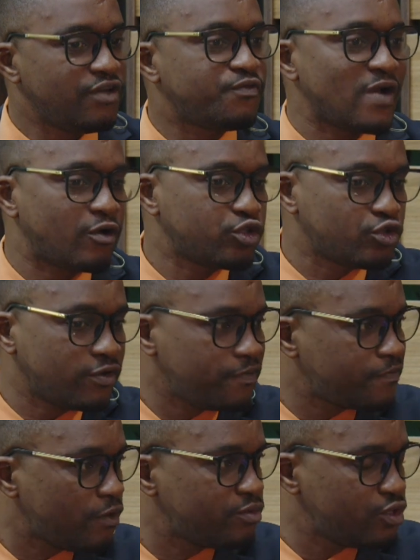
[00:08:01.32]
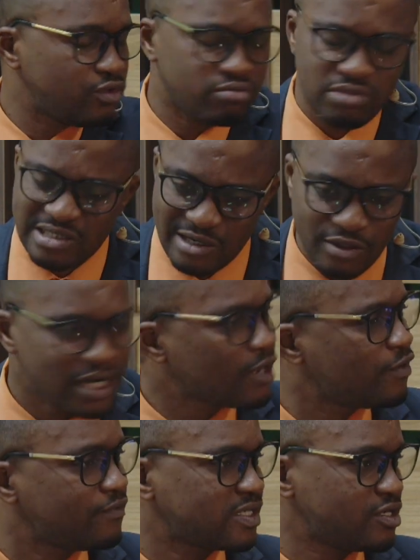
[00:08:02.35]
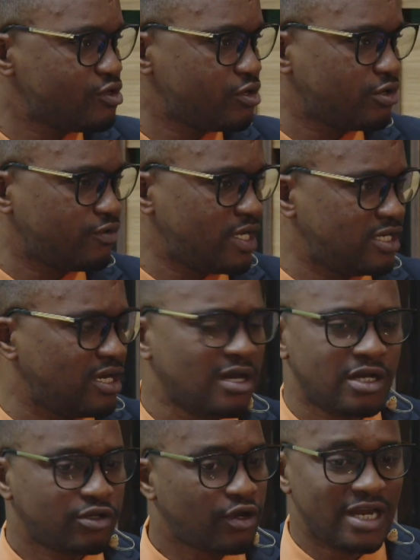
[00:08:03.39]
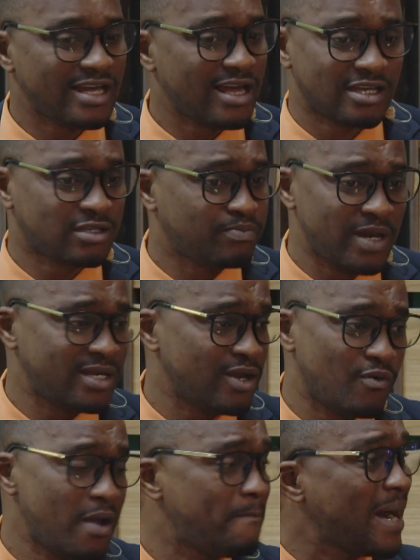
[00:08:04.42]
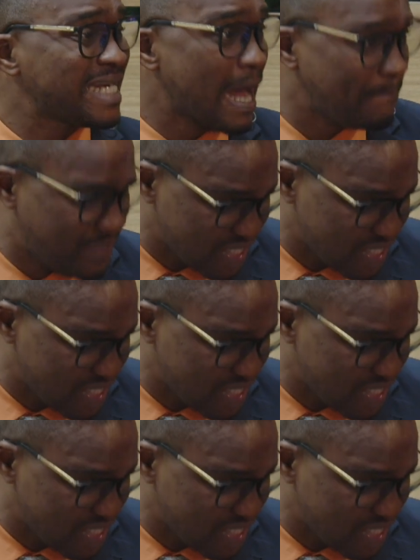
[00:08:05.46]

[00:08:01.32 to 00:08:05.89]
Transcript: if we are going to reform you it's another conversation already mm. don't like explain away bad